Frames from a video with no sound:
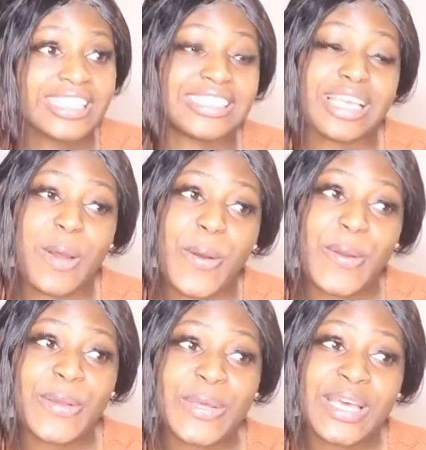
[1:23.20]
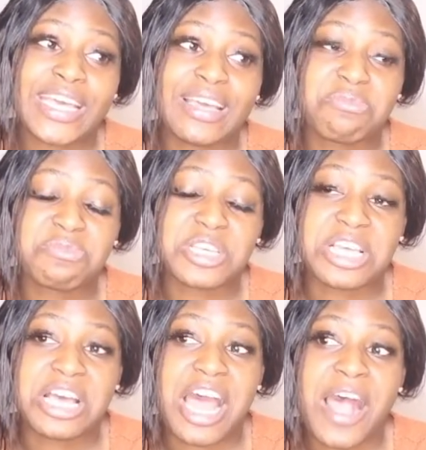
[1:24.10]
so
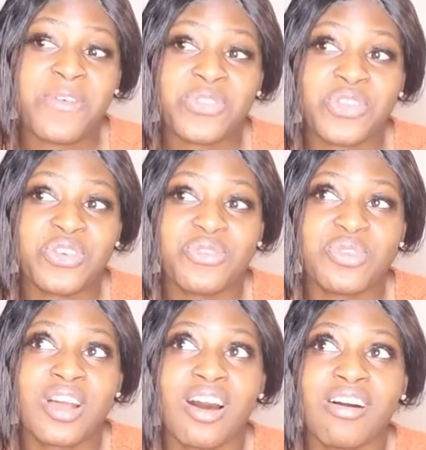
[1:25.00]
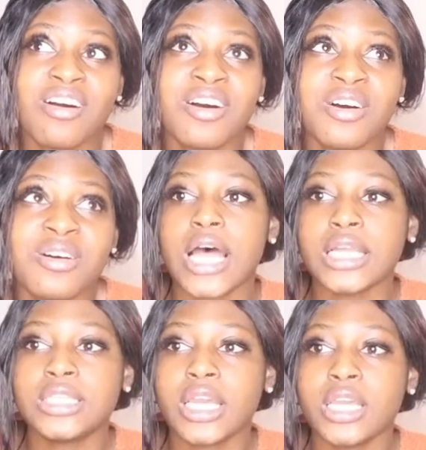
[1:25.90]
after we got home
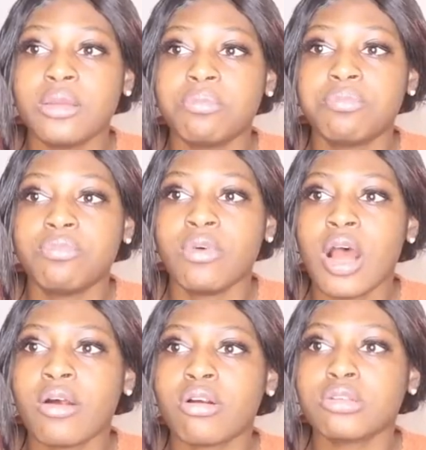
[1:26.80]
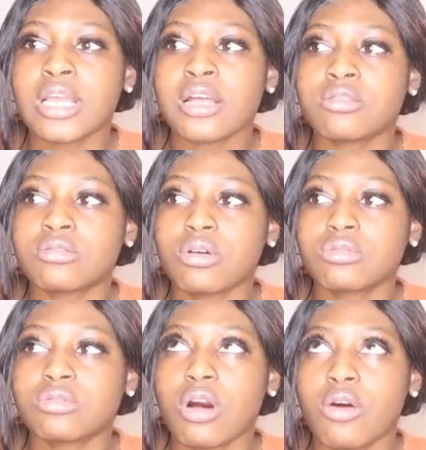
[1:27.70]
that day around that
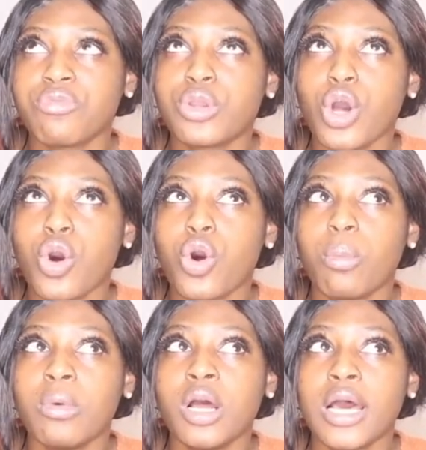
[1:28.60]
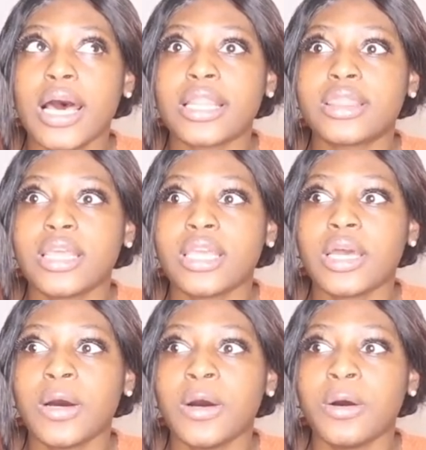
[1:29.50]
12 we go home i
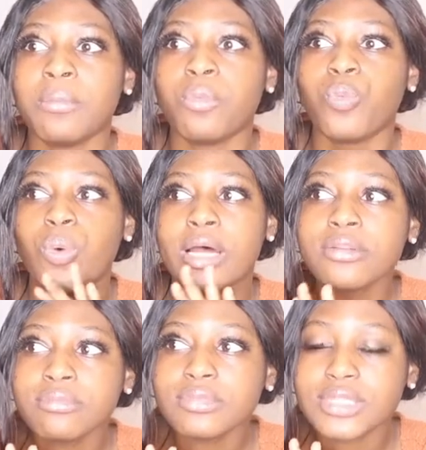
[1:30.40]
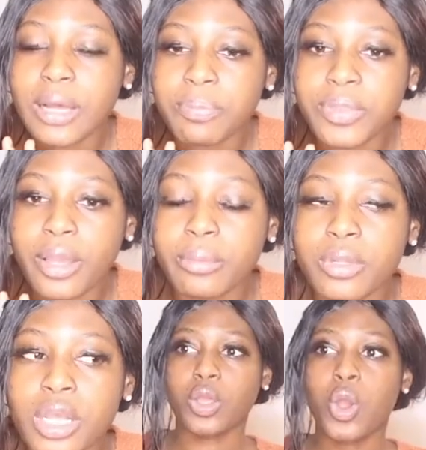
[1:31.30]
think um one
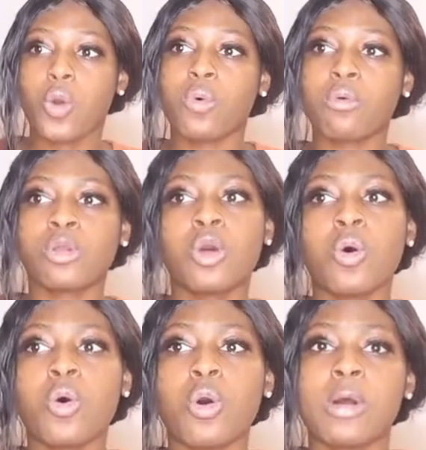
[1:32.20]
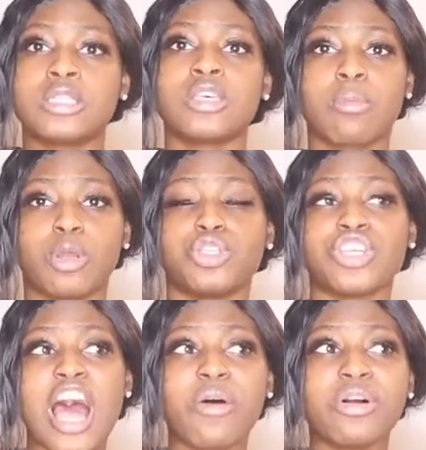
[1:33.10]
something then when we go home i took my
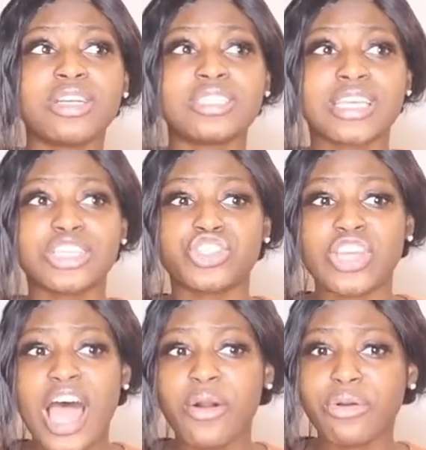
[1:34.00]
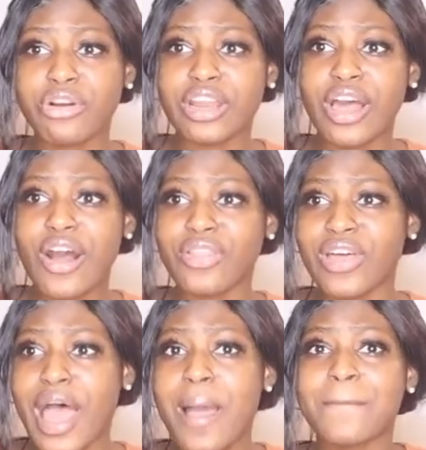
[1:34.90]
shower took his shower and all
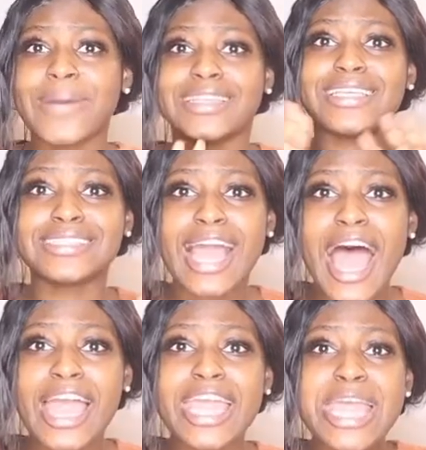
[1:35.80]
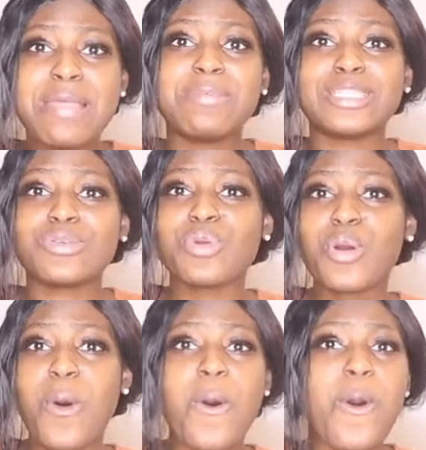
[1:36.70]
that but this guy ready we
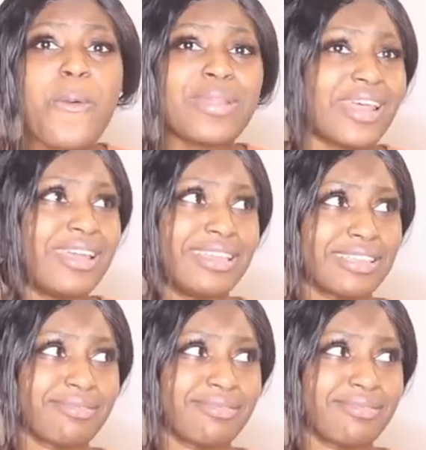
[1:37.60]
go home like